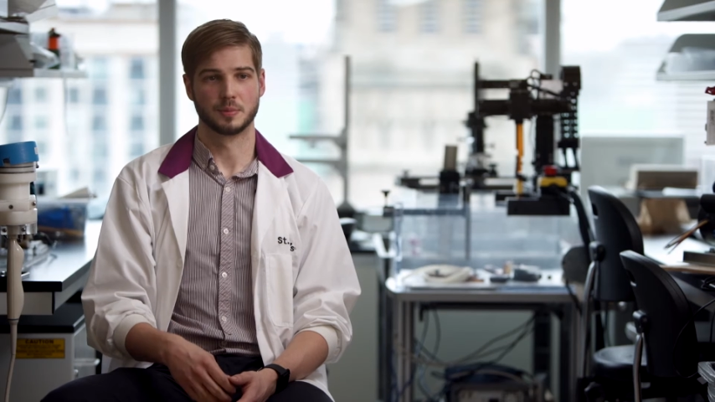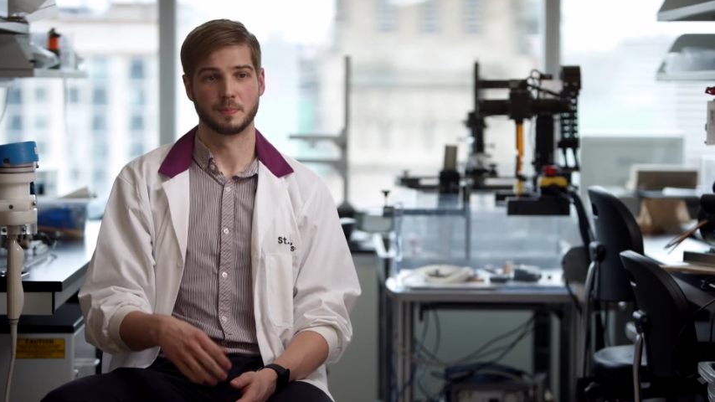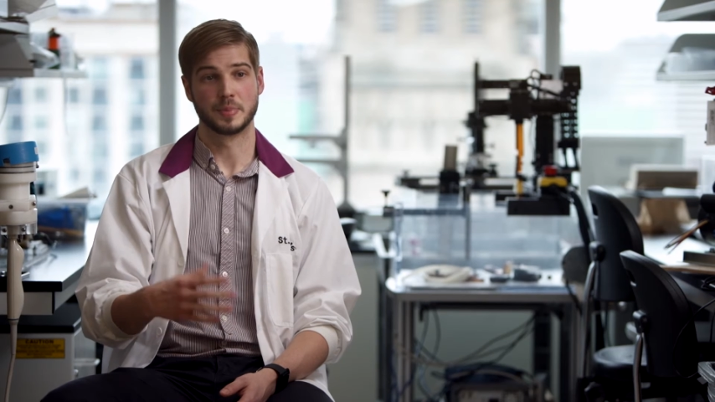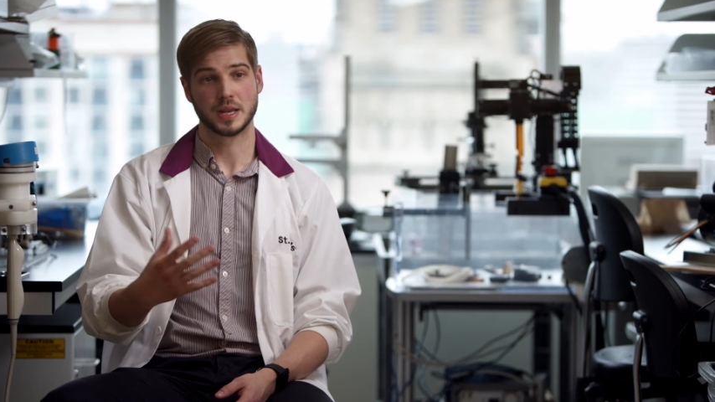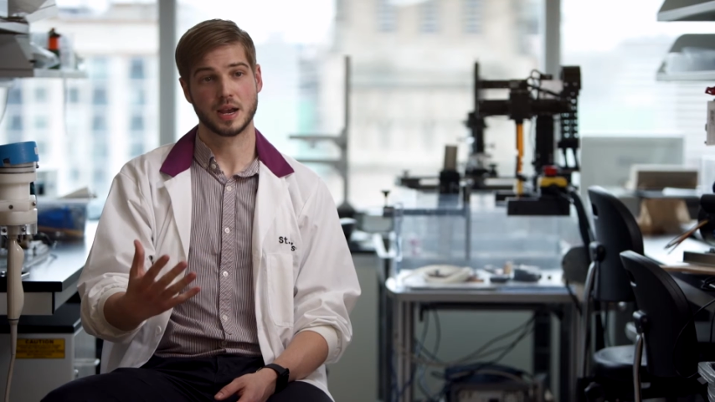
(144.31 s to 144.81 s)
the
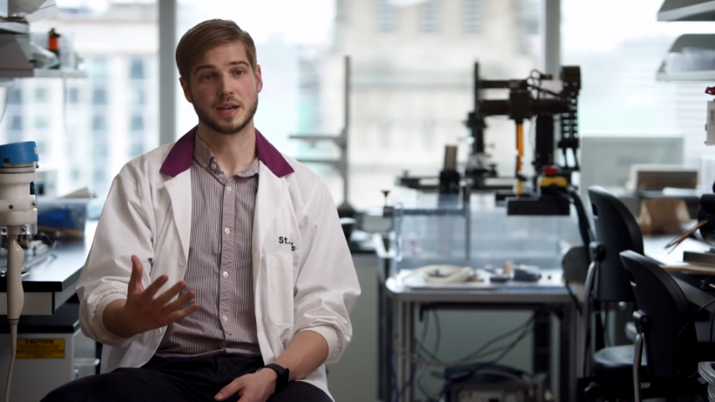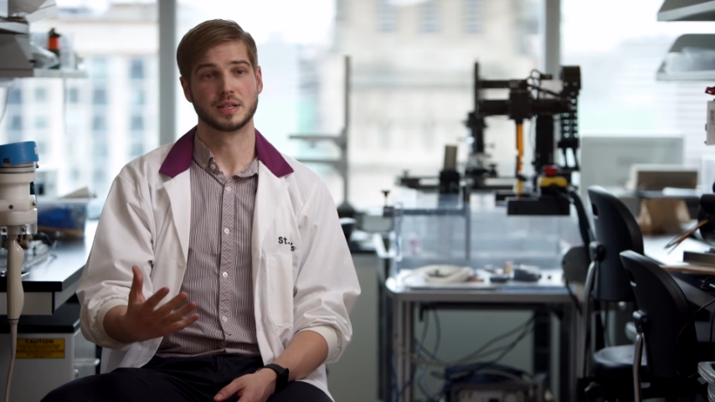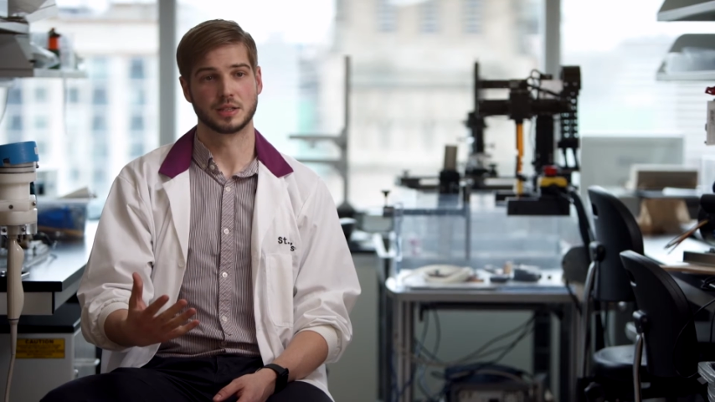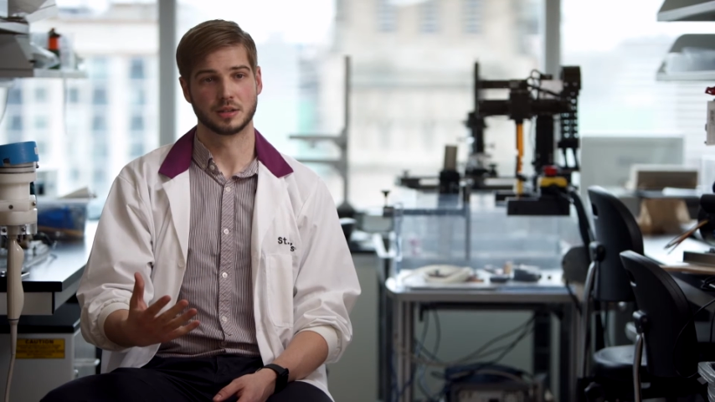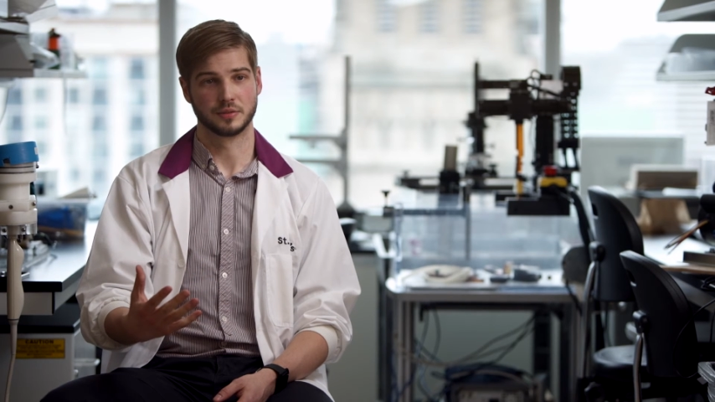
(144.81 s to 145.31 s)
big
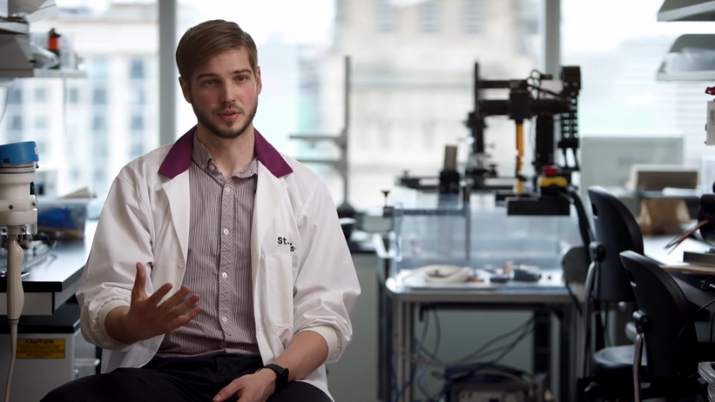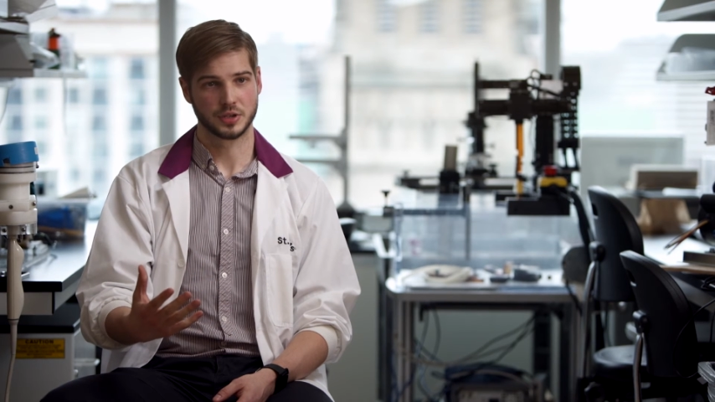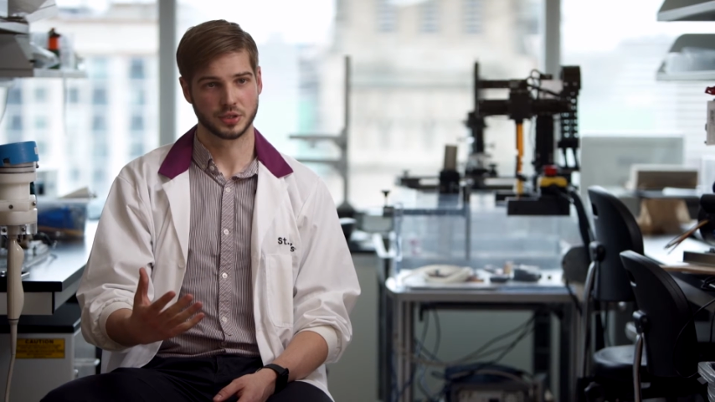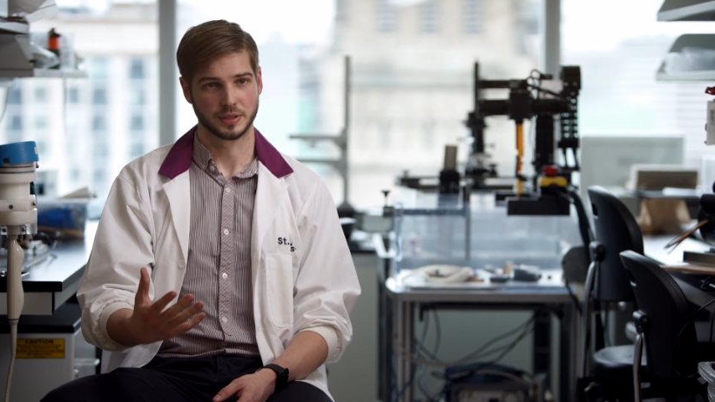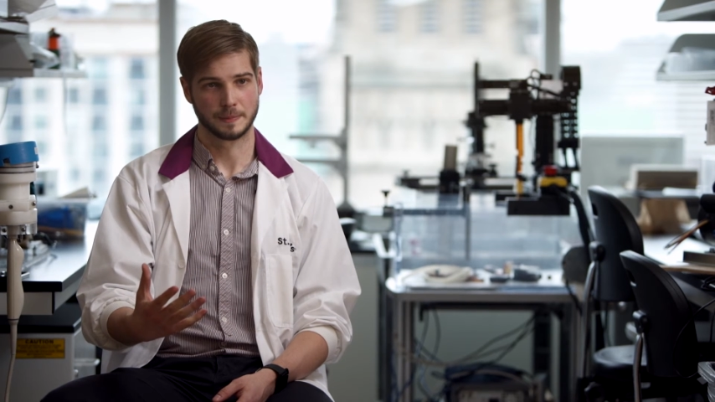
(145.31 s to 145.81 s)
idea
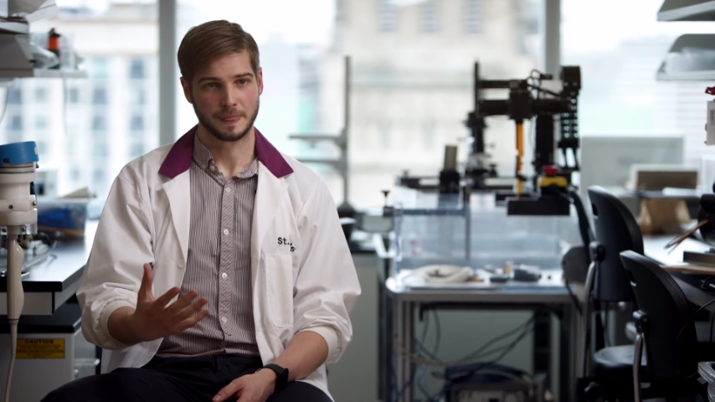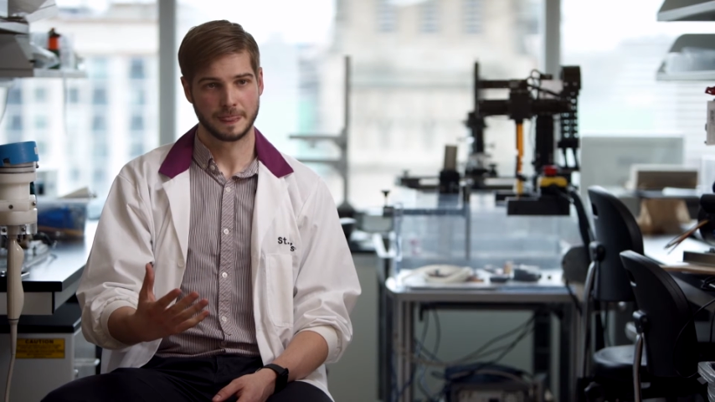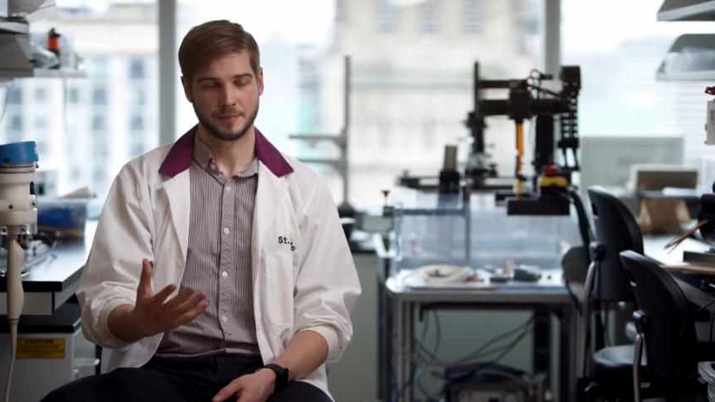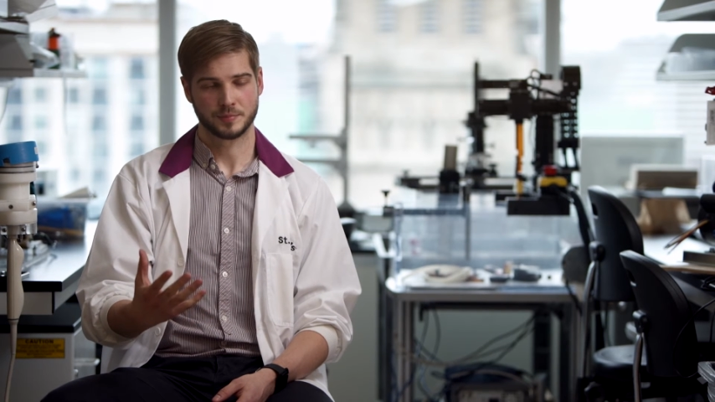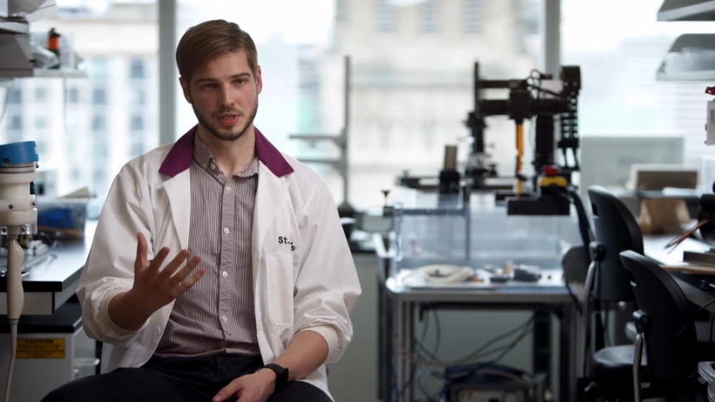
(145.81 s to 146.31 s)
eventually
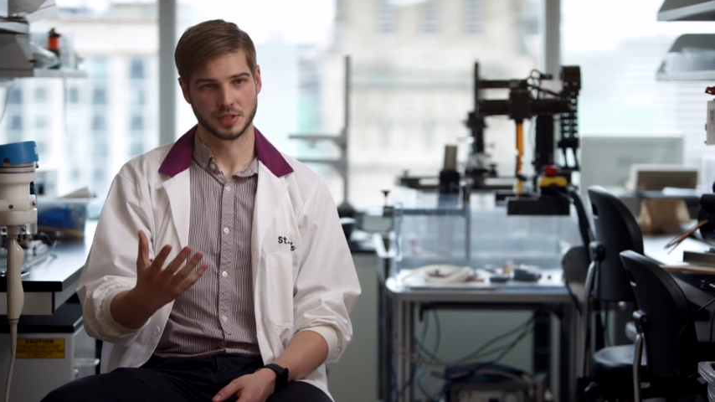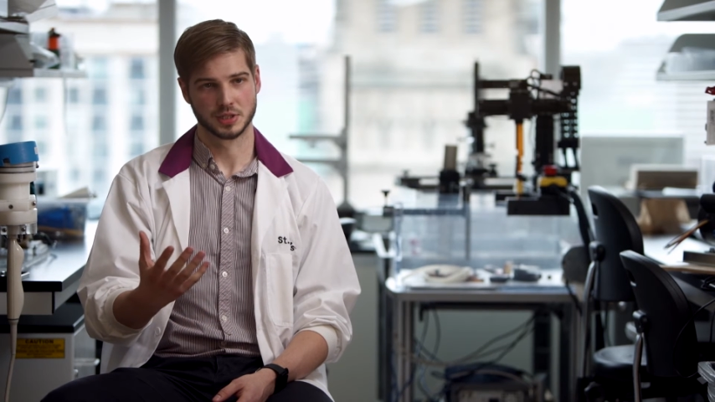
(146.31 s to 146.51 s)
is